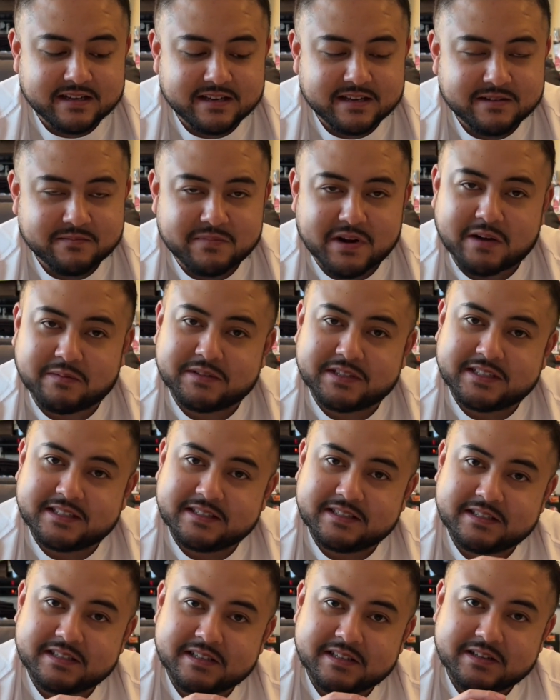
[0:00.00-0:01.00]
probably
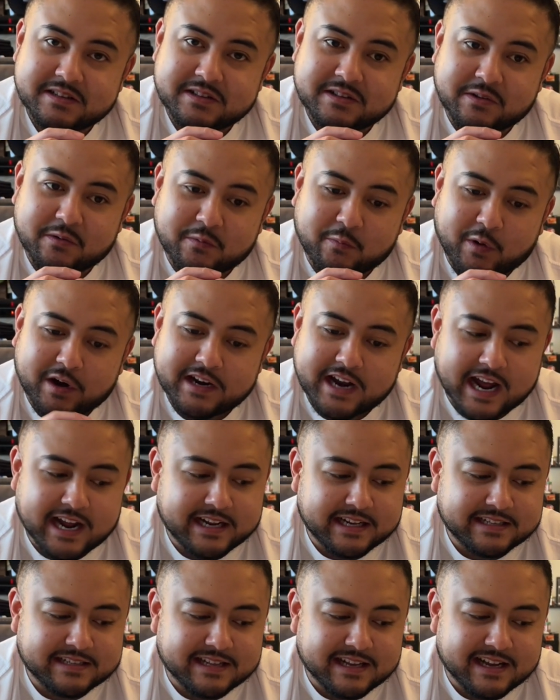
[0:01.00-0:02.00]
the one
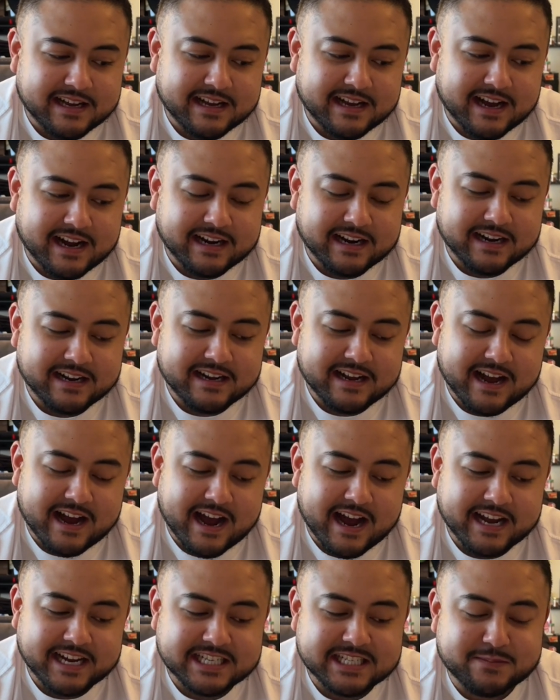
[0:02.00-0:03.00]
I
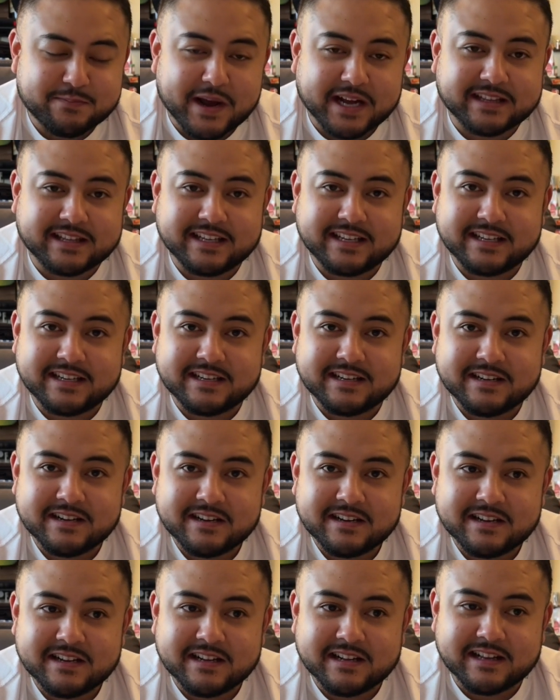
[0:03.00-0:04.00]
expected
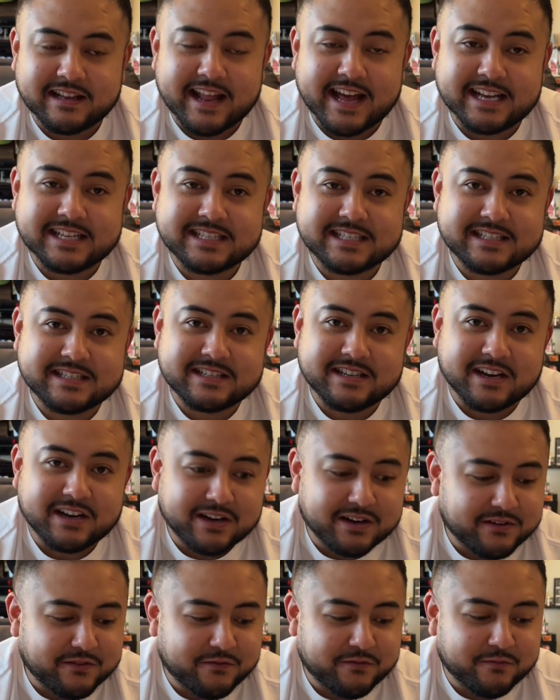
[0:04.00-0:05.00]
less
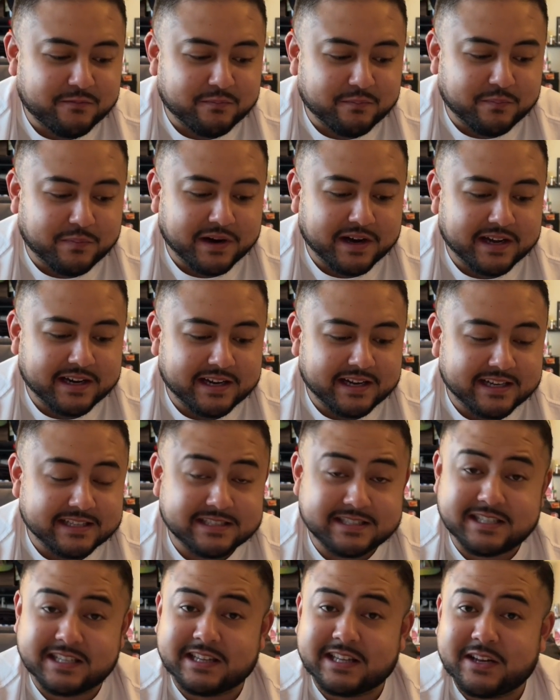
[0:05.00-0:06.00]
of, but it
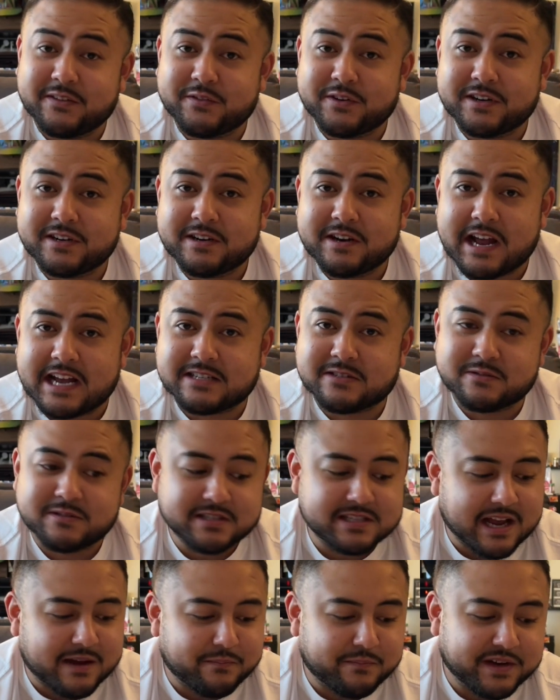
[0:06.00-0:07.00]
delivered as soon as
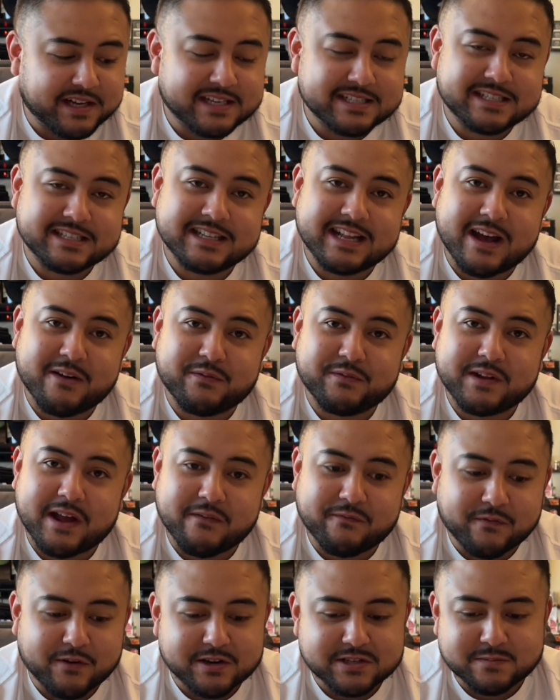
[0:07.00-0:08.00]
I bit into
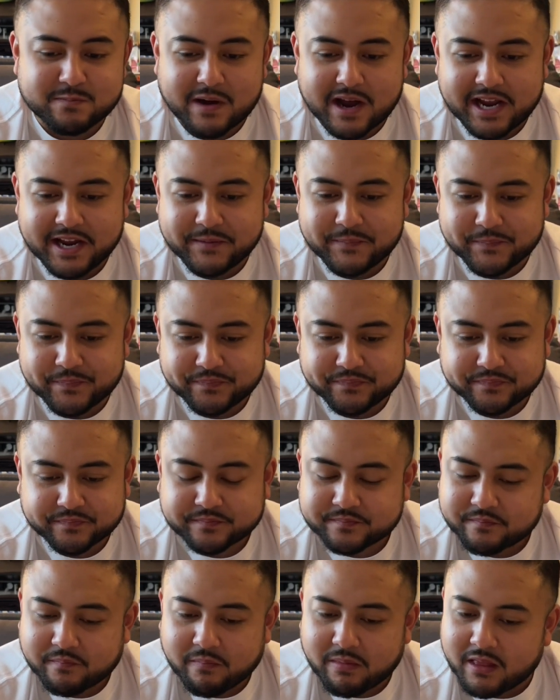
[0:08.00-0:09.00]
that first bite.
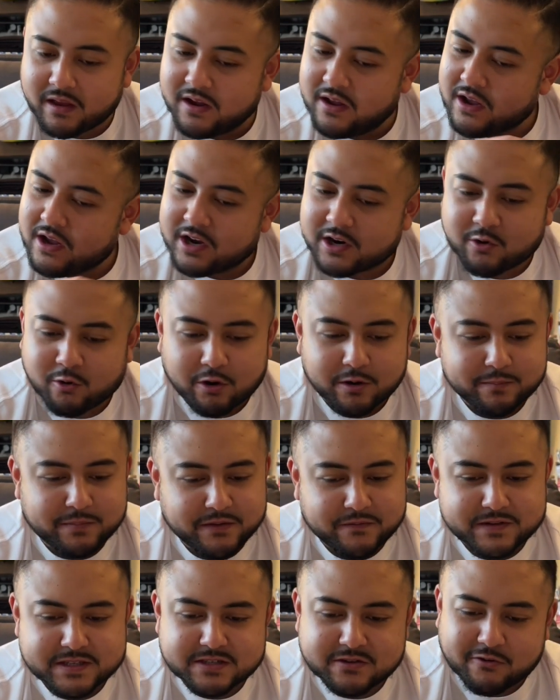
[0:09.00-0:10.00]
Corned
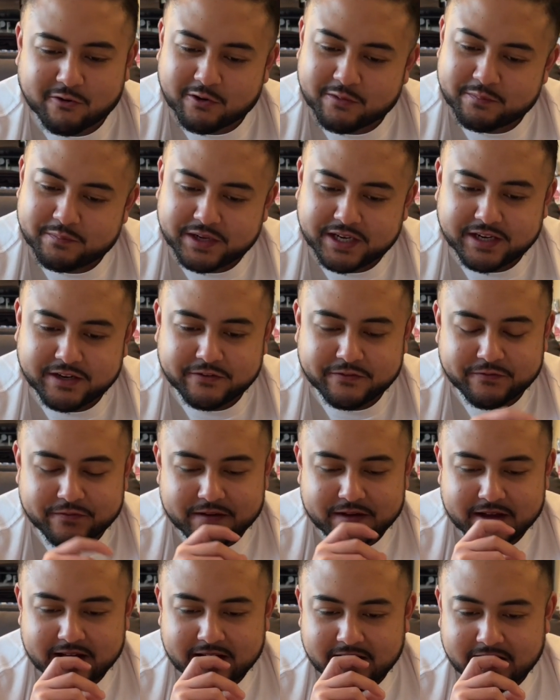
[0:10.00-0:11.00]
beef is corned beef,
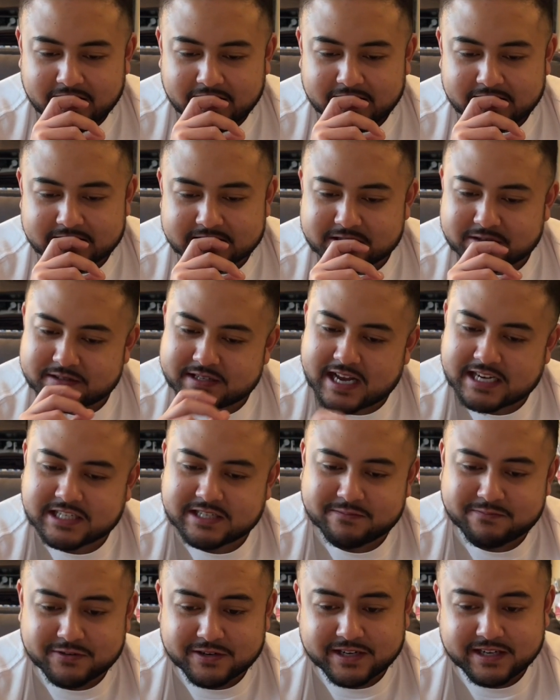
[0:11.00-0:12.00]
so it's actually
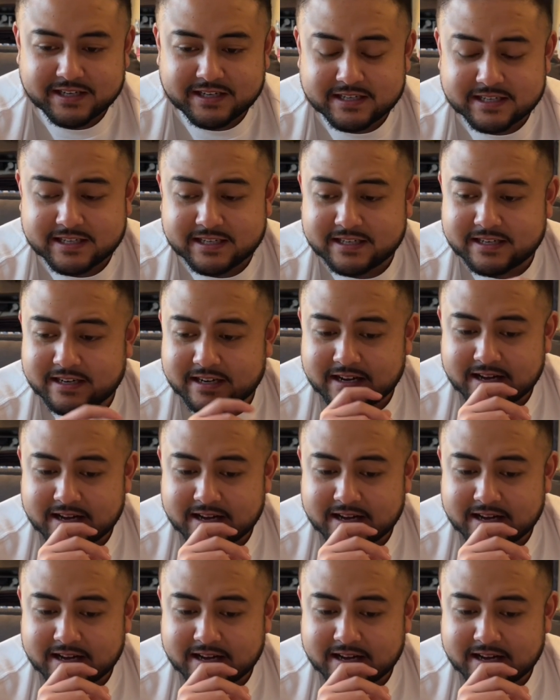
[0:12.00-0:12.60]
pretty good.